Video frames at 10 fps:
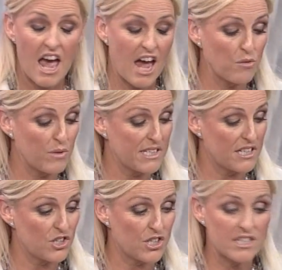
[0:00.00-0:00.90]
and we
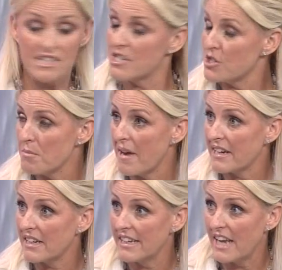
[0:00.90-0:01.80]
teach it
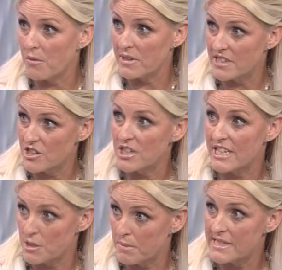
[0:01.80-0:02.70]
systematically and we teach
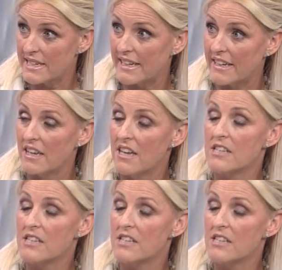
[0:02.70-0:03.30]
it explicitly.